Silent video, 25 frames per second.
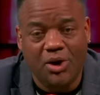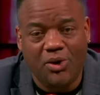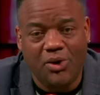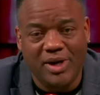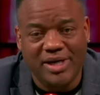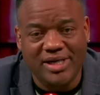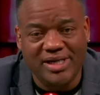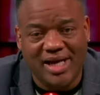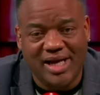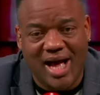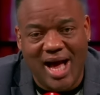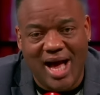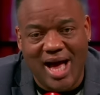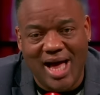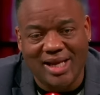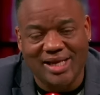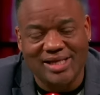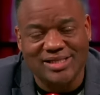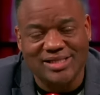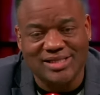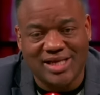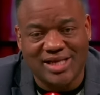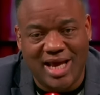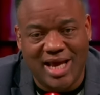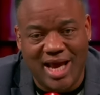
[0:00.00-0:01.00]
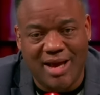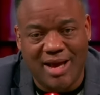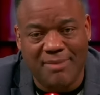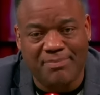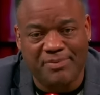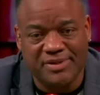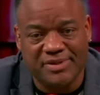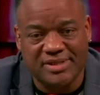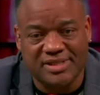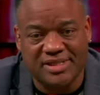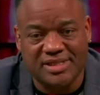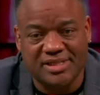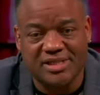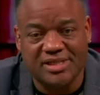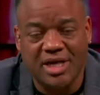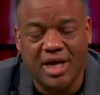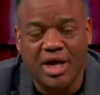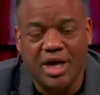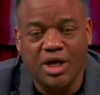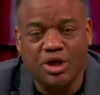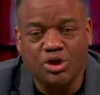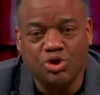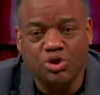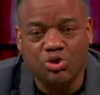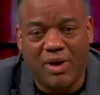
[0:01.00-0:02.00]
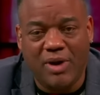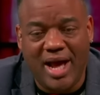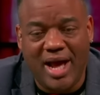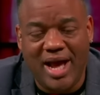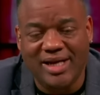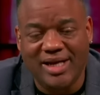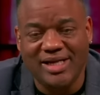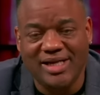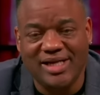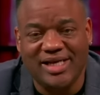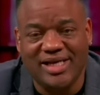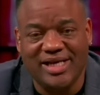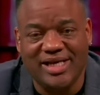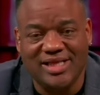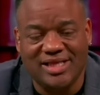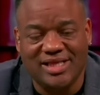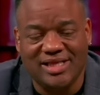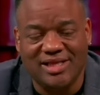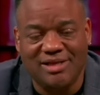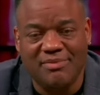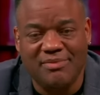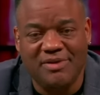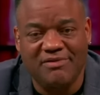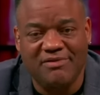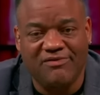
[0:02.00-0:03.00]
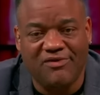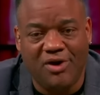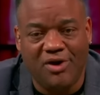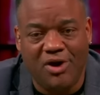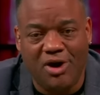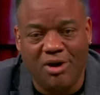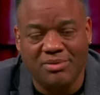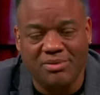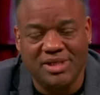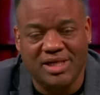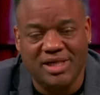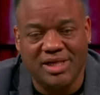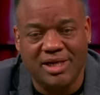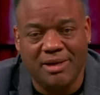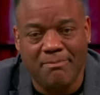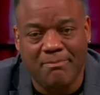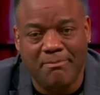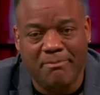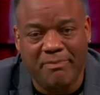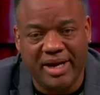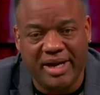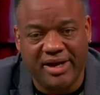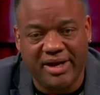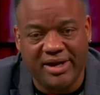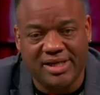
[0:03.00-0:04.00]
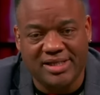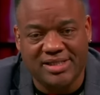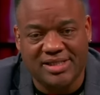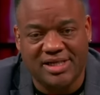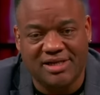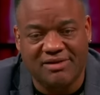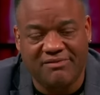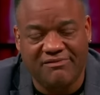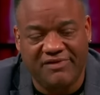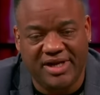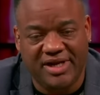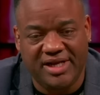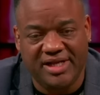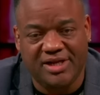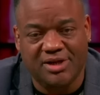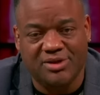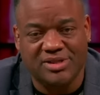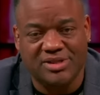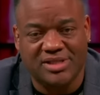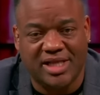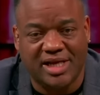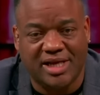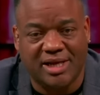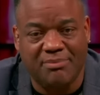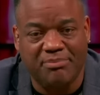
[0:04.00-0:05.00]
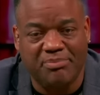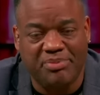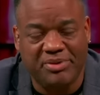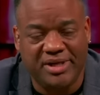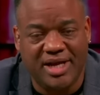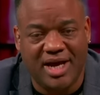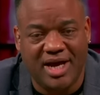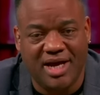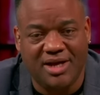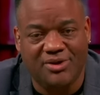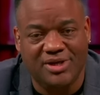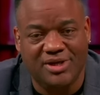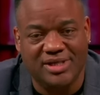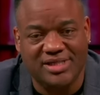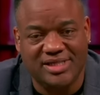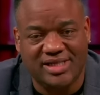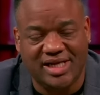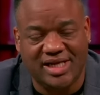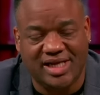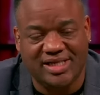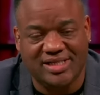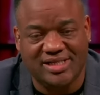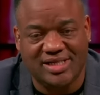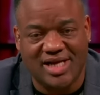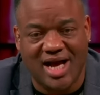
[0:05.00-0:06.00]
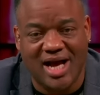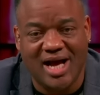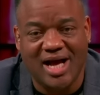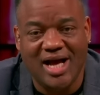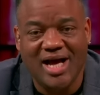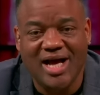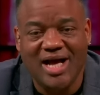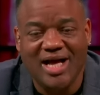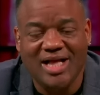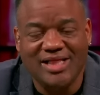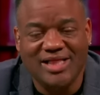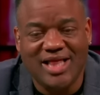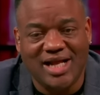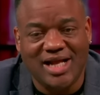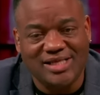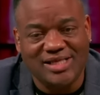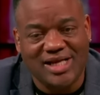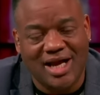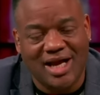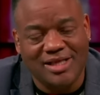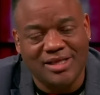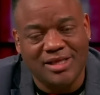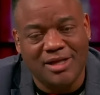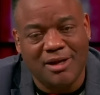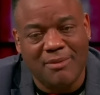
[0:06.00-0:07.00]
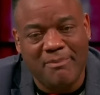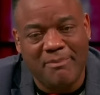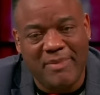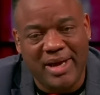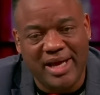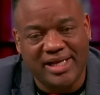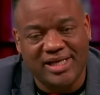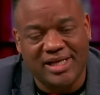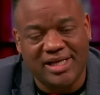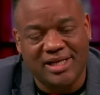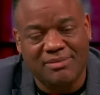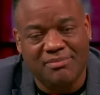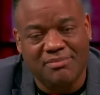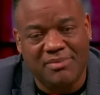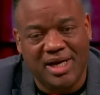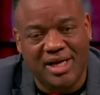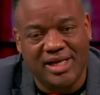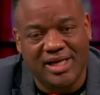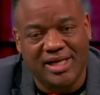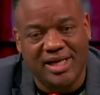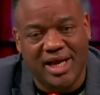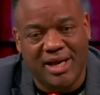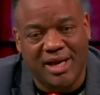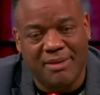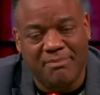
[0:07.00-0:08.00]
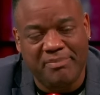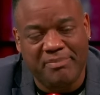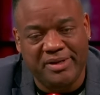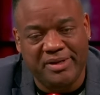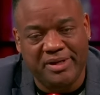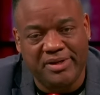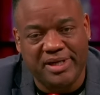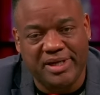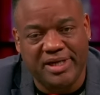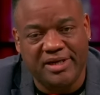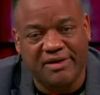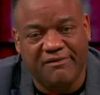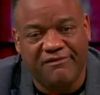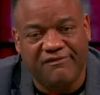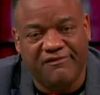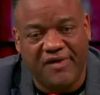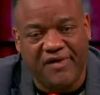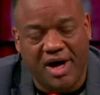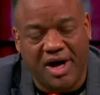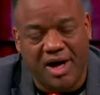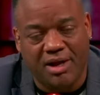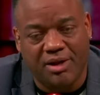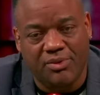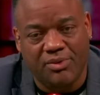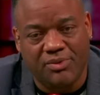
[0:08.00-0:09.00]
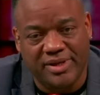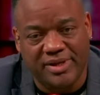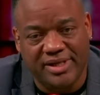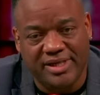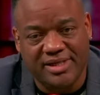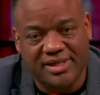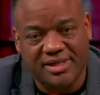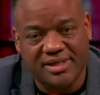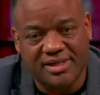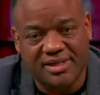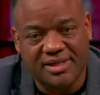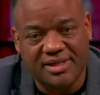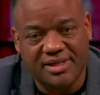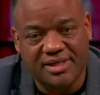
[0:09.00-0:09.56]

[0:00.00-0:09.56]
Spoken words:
on college campuses, trying to get them involved in embarrassing videos they can put out on TikTok. That's how they're making money and building a following.